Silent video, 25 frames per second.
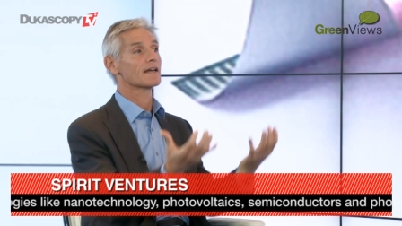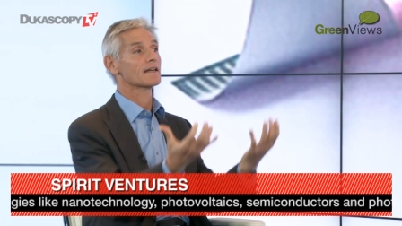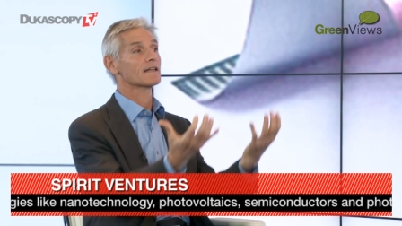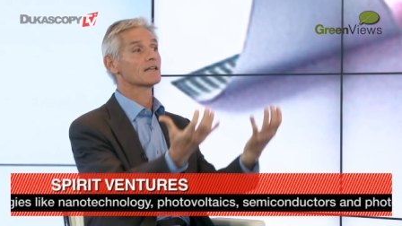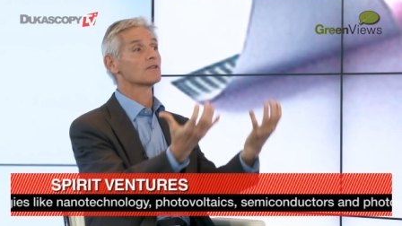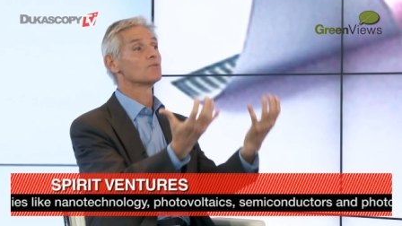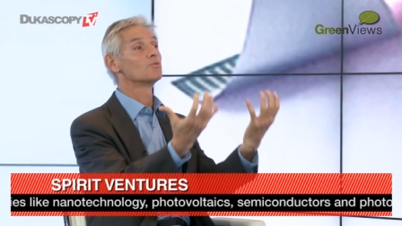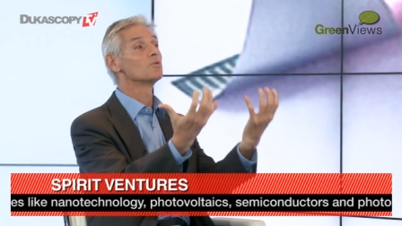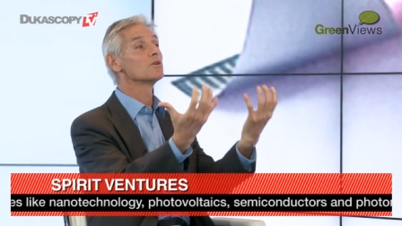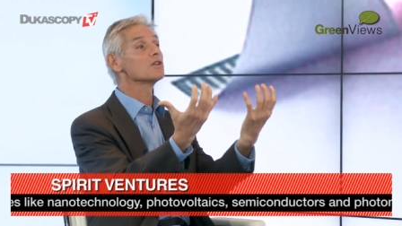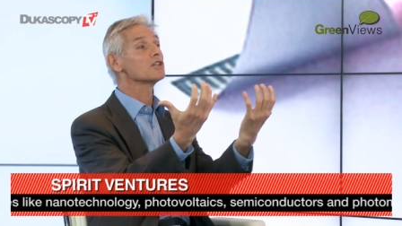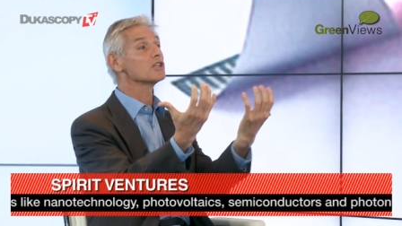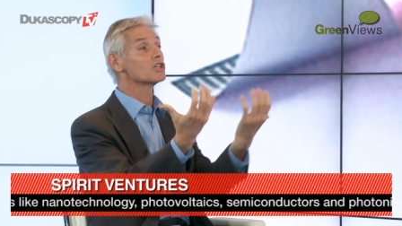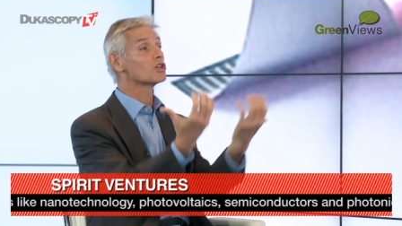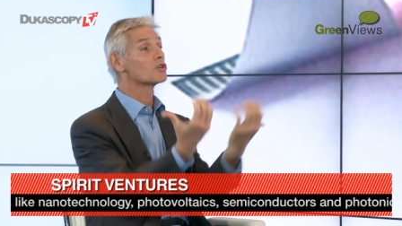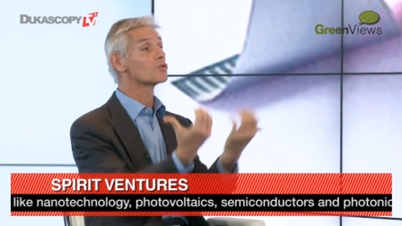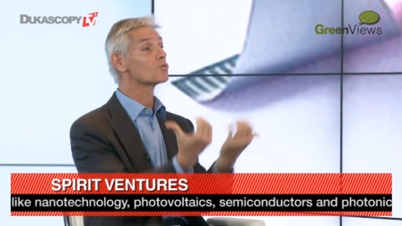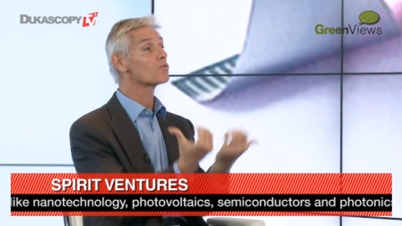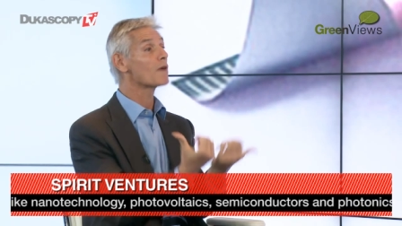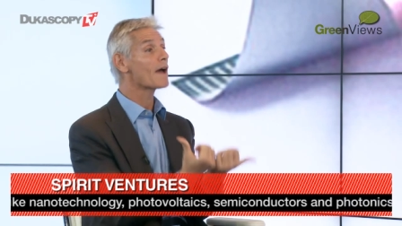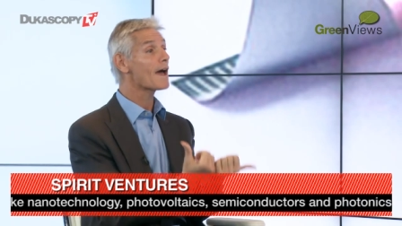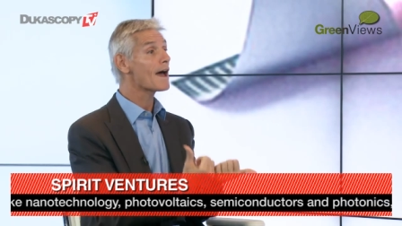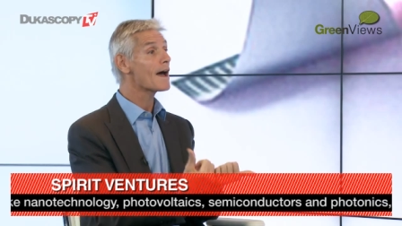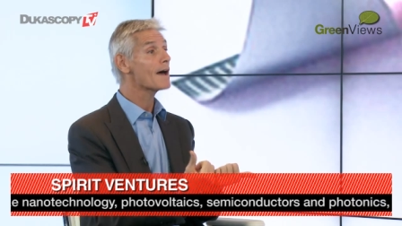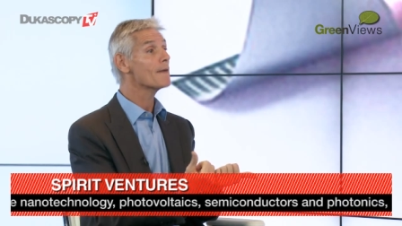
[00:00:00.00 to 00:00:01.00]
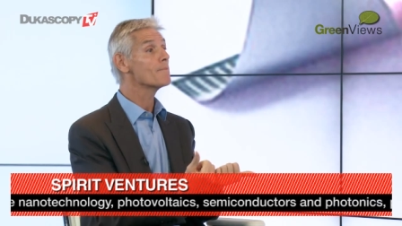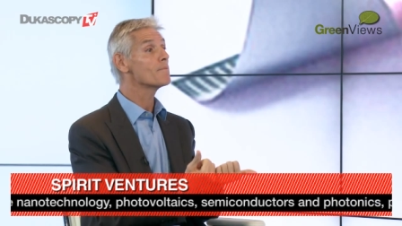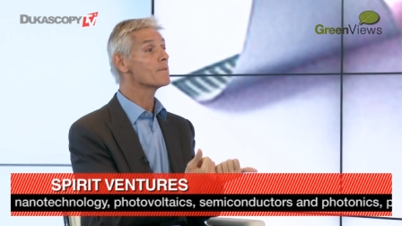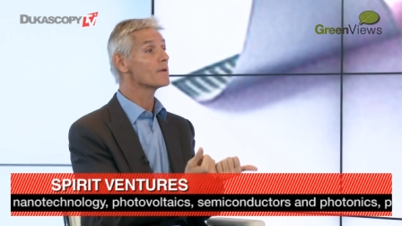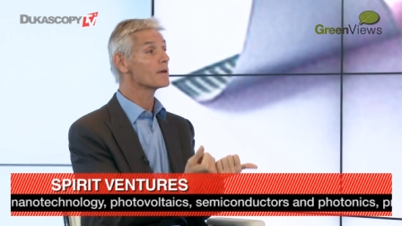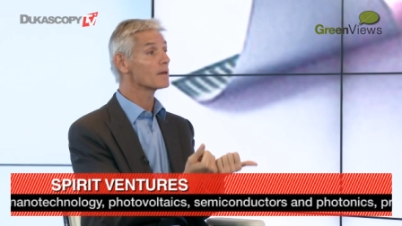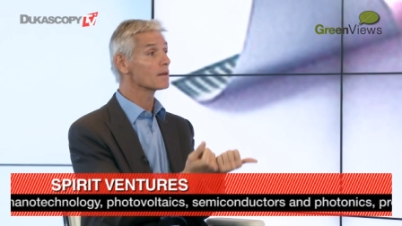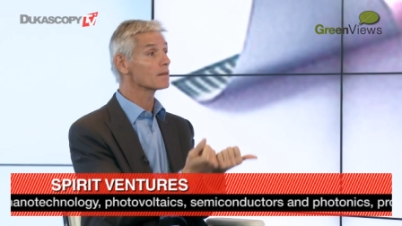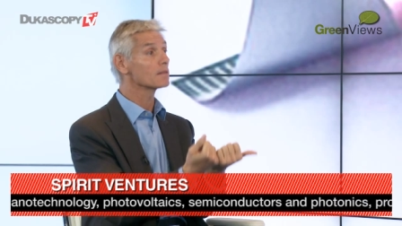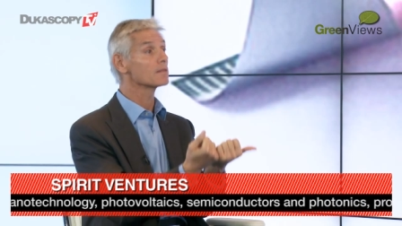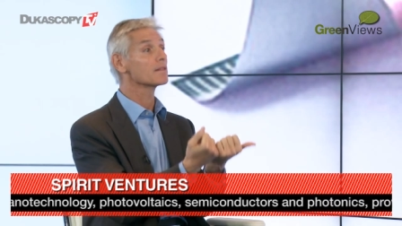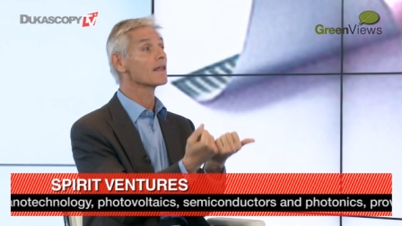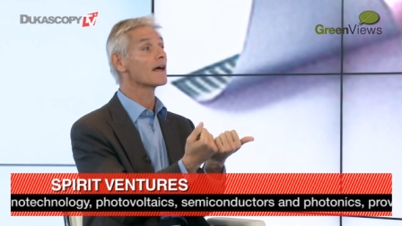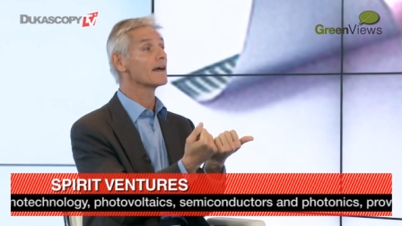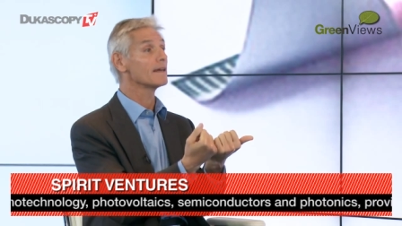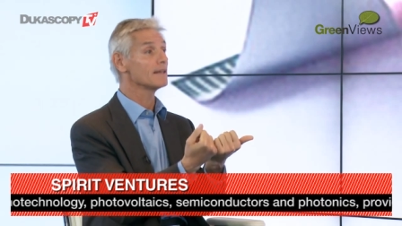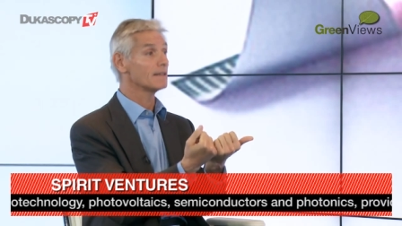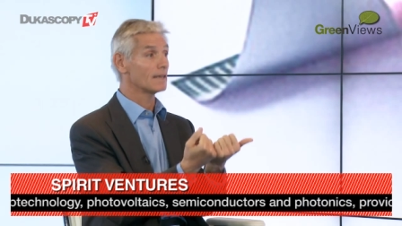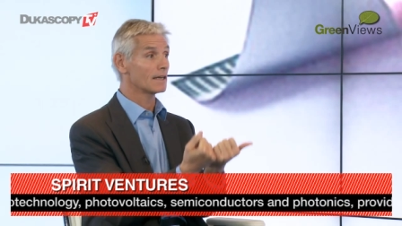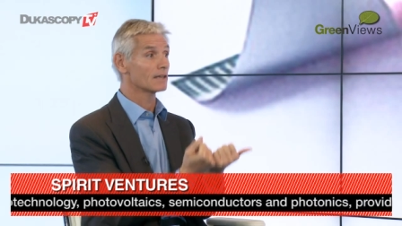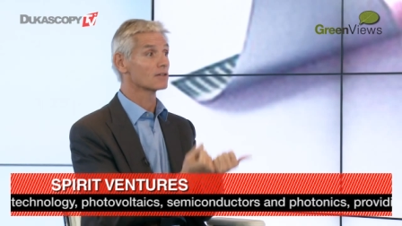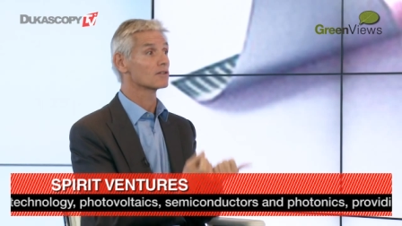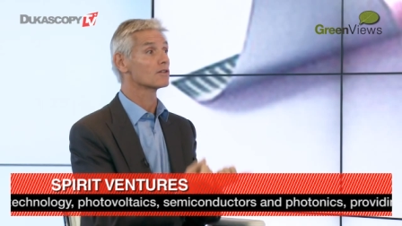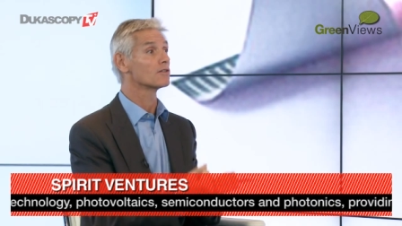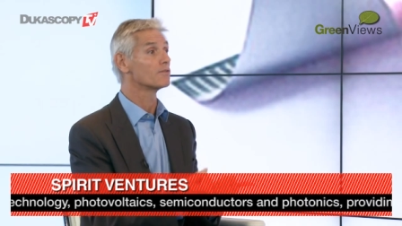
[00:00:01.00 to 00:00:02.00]
that can really grab
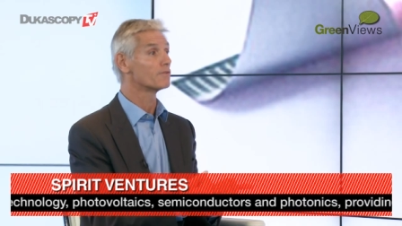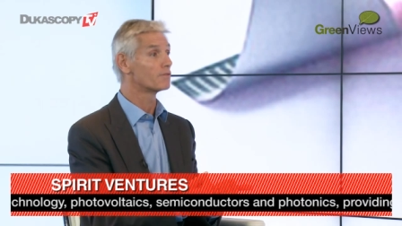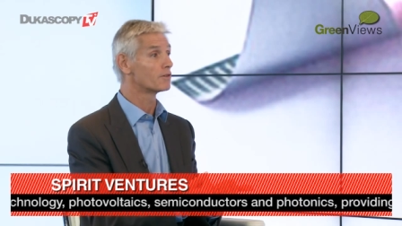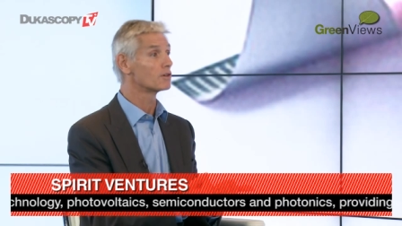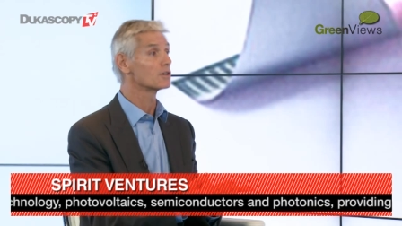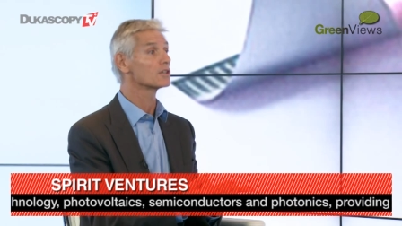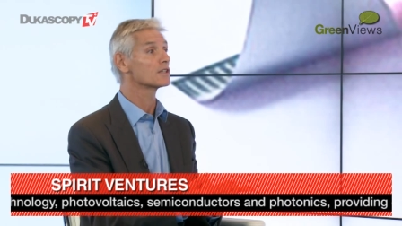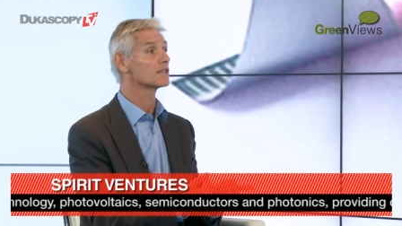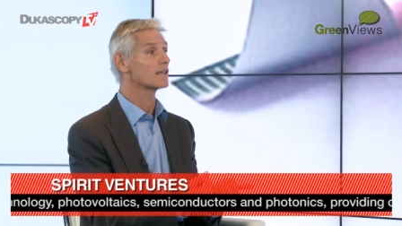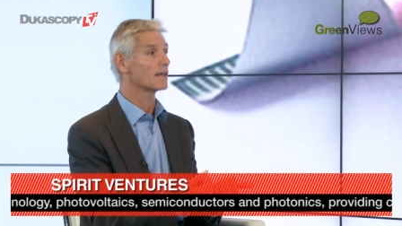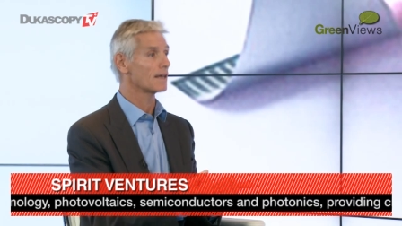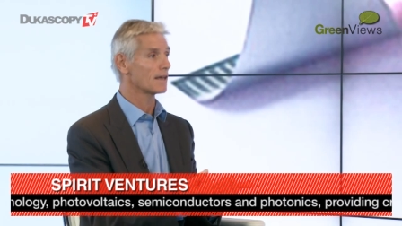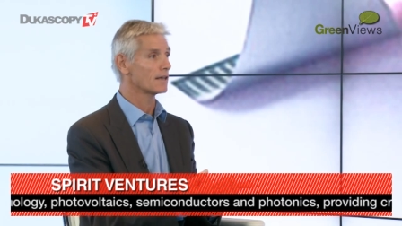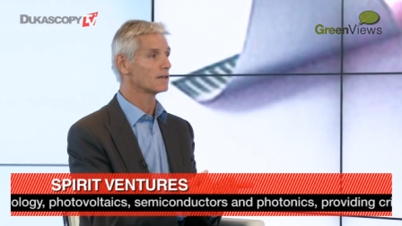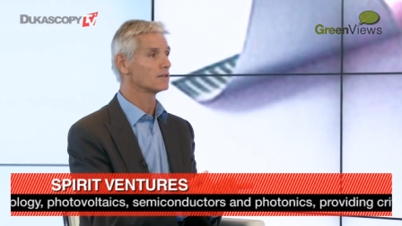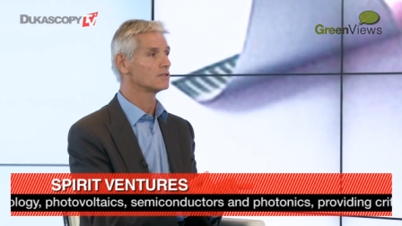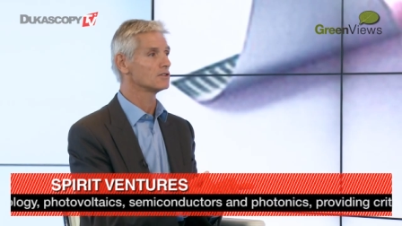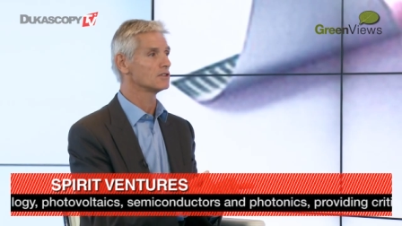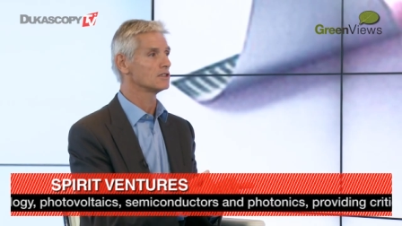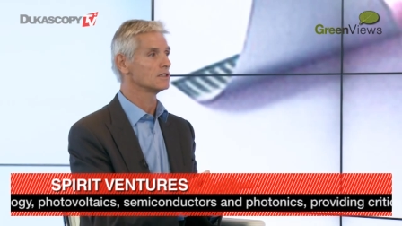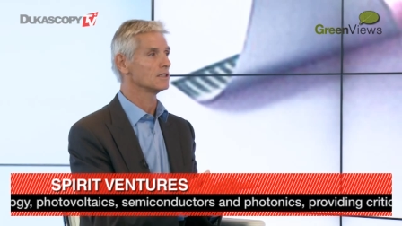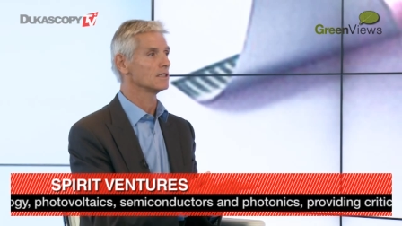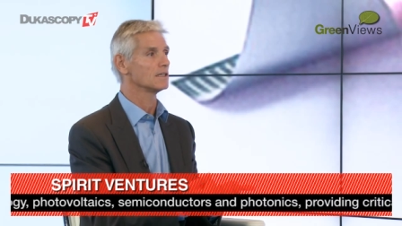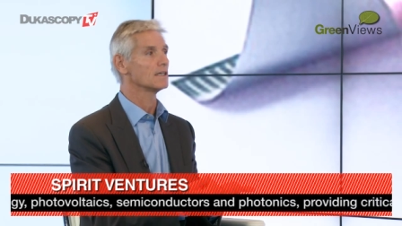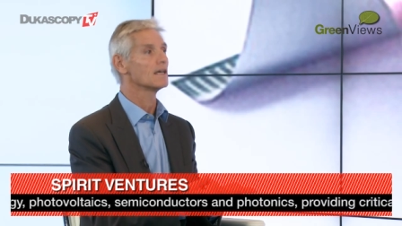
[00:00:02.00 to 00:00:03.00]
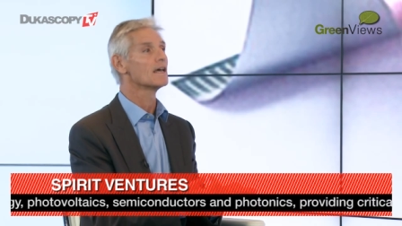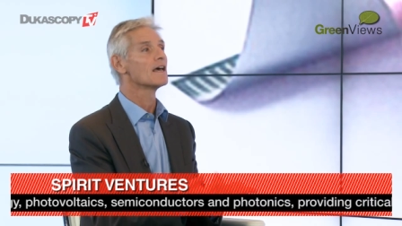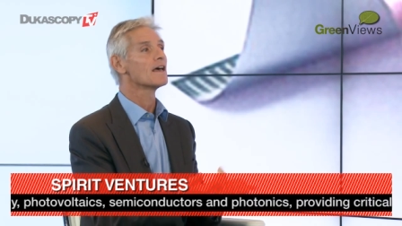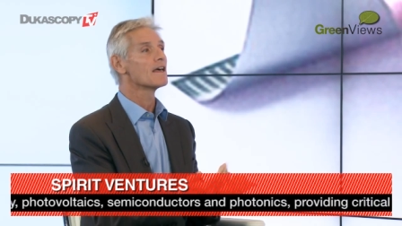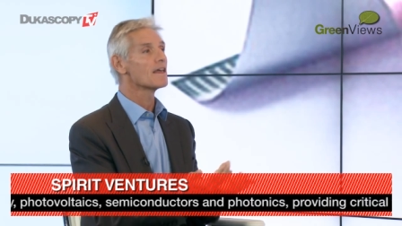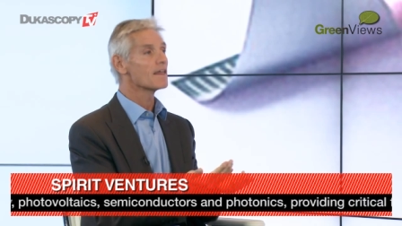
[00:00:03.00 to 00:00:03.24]
light and convert it to energy.